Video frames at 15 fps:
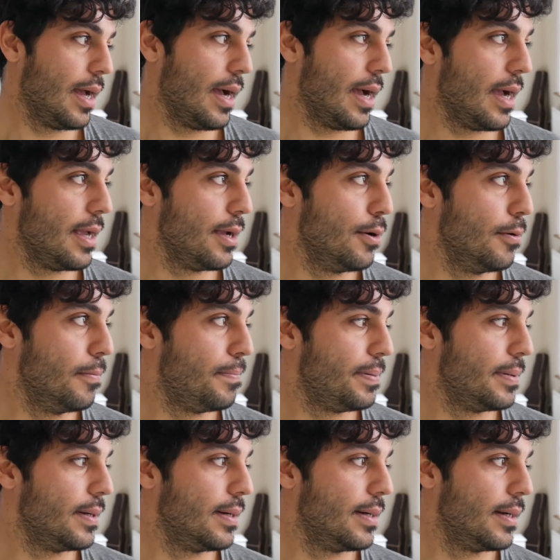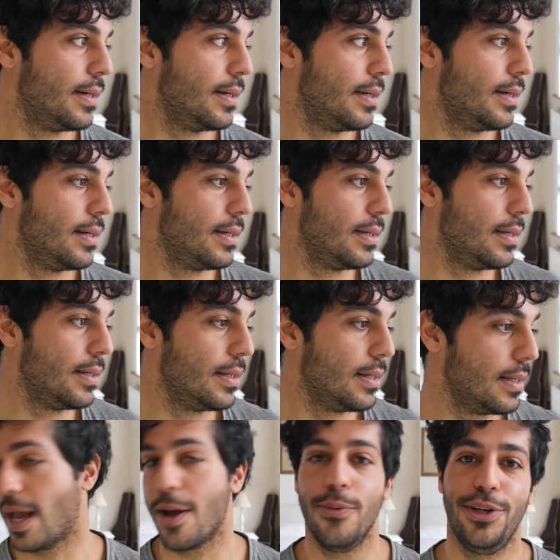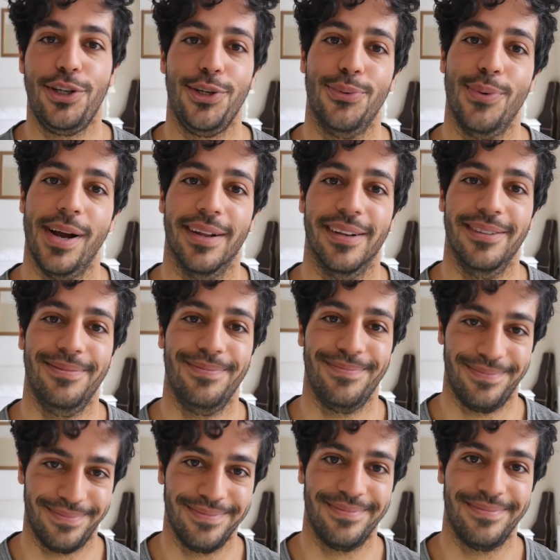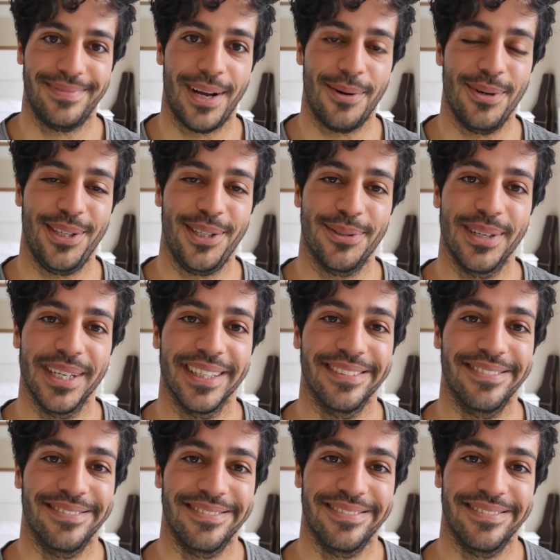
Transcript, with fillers: I hope. Uh, I wish you well. I wish you well.